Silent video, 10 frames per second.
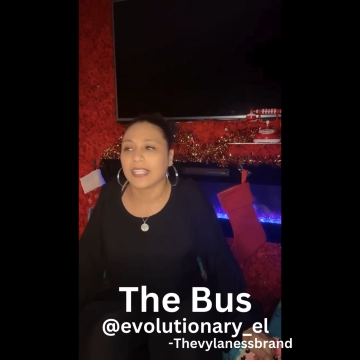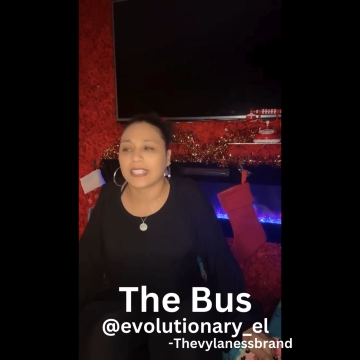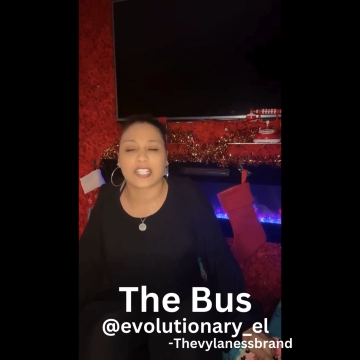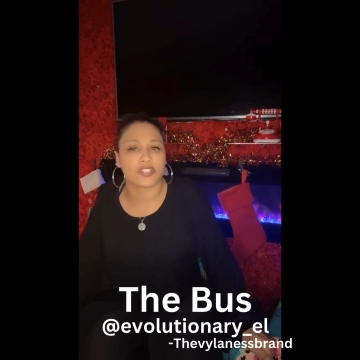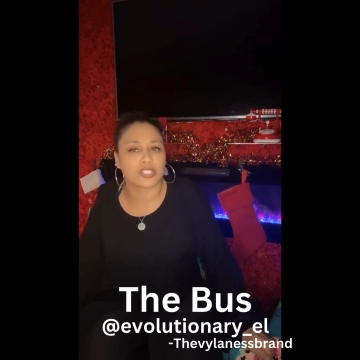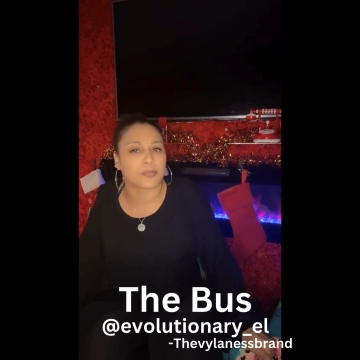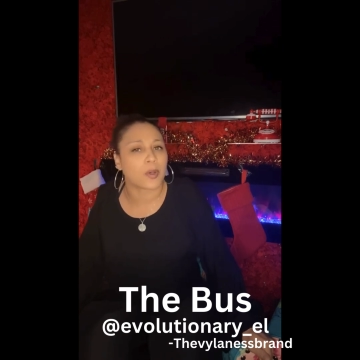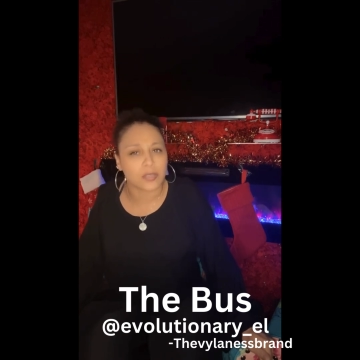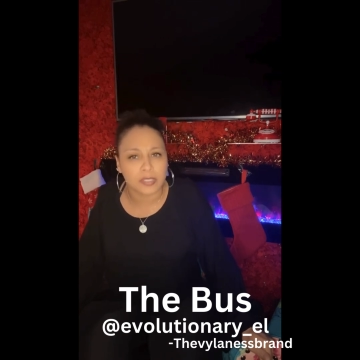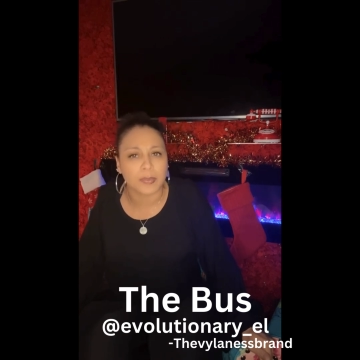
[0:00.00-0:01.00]
that you're
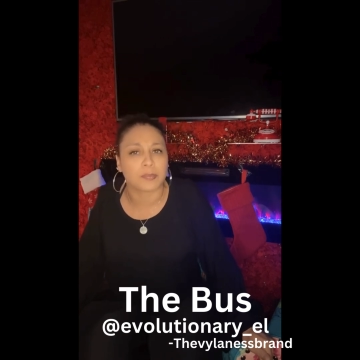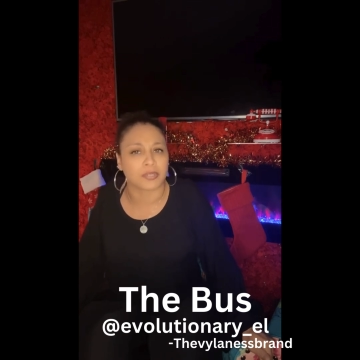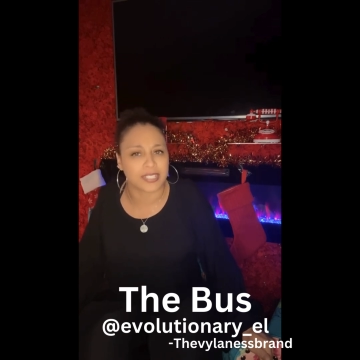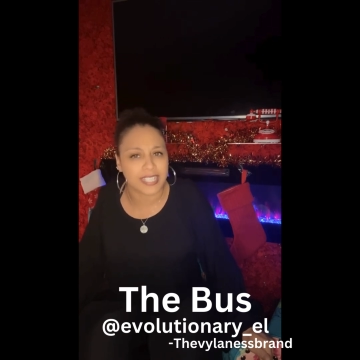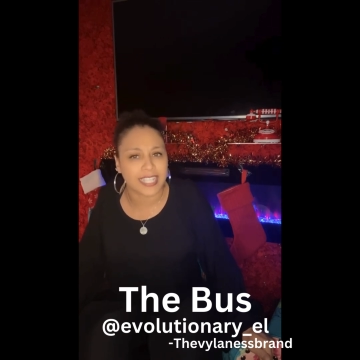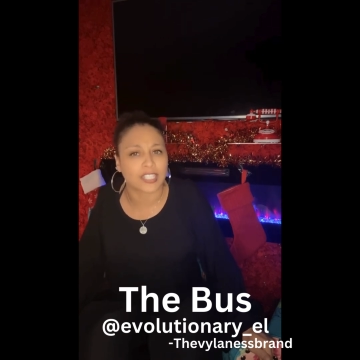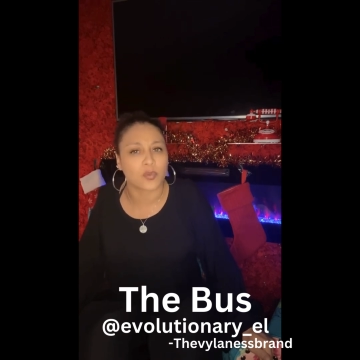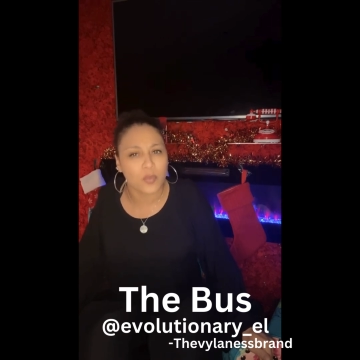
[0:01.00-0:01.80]
supposed to be protecting.